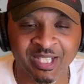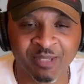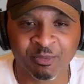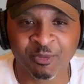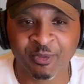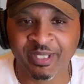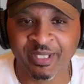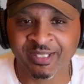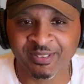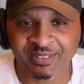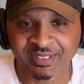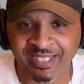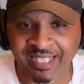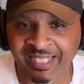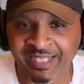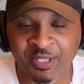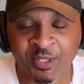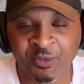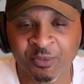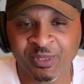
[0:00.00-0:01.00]
Moreno.
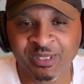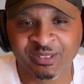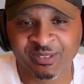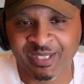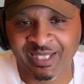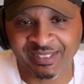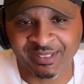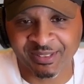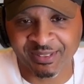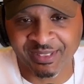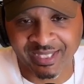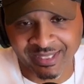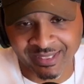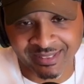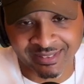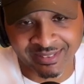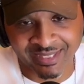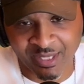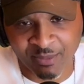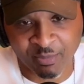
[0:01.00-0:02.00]
And the only reason why I know that
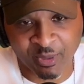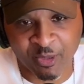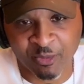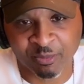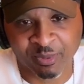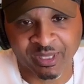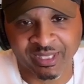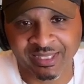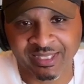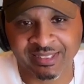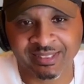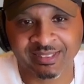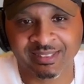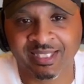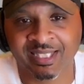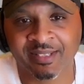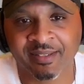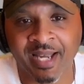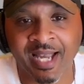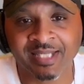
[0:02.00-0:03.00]
because they both played at the
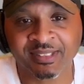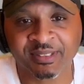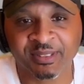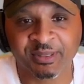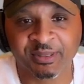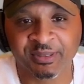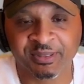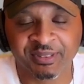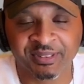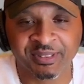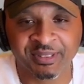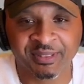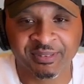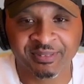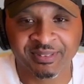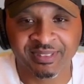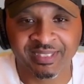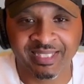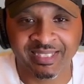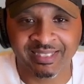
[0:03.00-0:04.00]
same high school. You know what
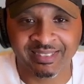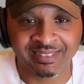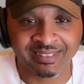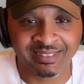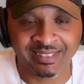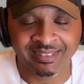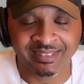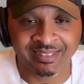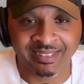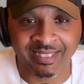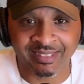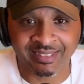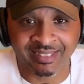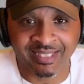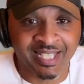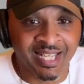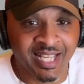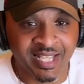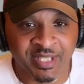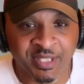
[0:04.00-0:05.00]
I'm saying? And since
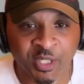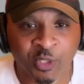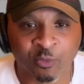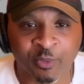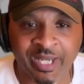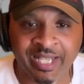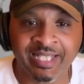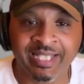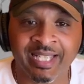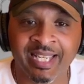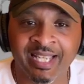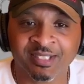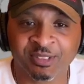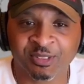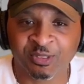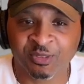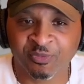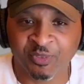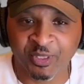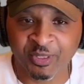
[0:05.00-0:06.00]
Randy
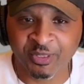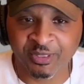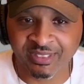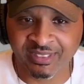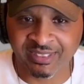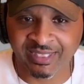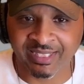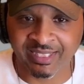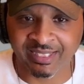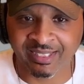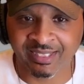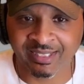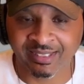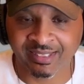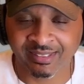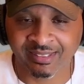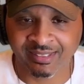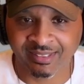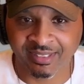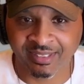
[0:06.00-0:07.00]
Elson's first stint
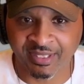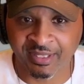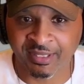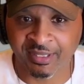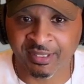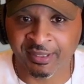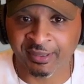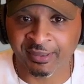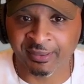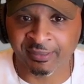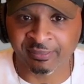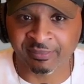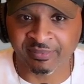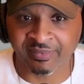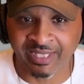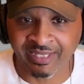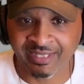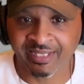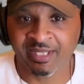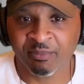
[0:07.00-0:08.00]
there,
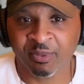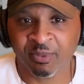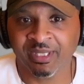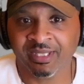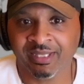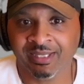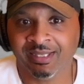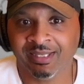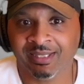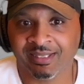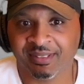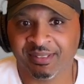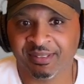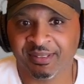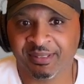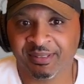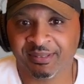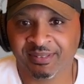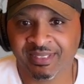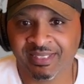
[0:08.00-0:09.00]
they did pretty good. You
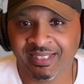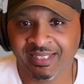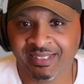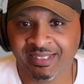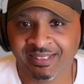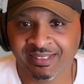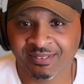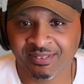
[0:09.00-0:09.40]
know what I'm saying? It